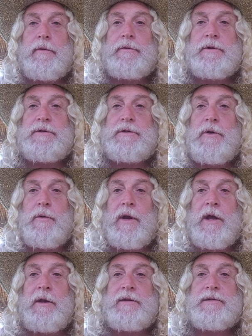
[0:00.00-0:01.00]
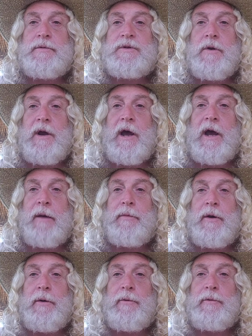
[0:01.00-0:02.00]
Just tune in and subscribe
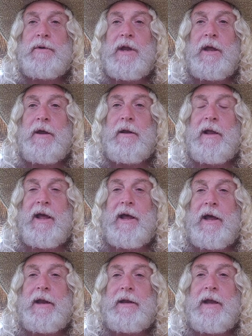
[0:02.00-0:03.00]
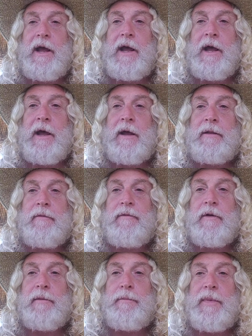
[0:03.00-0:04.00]
to Old Dingaland Dan, the
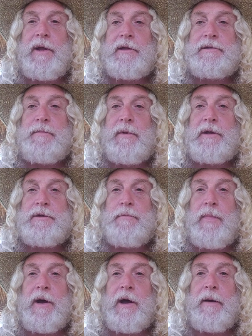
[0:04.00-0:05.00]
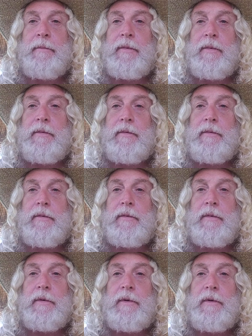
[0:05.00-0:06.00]
Philippines Beach Bum.
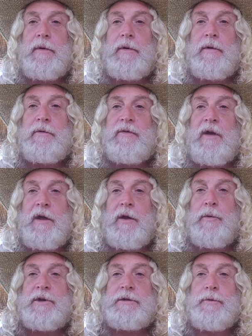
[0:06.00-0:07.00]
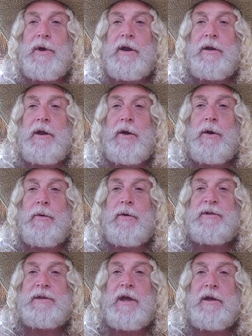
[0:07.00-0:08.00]
He'll tell you what you want to know.
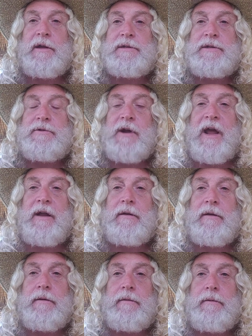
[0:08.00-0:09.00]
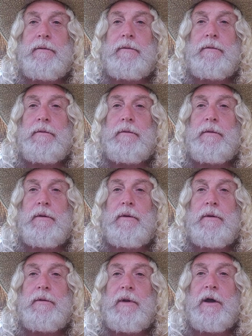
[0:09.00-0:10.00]
He'll tell you straight.
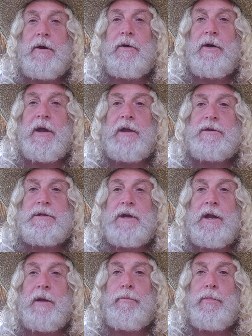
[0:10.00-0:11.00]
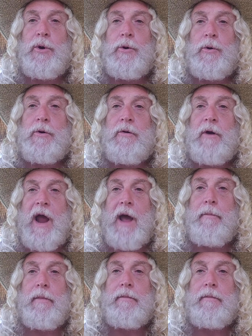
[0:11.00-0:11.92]
Not going to get you any bull crap.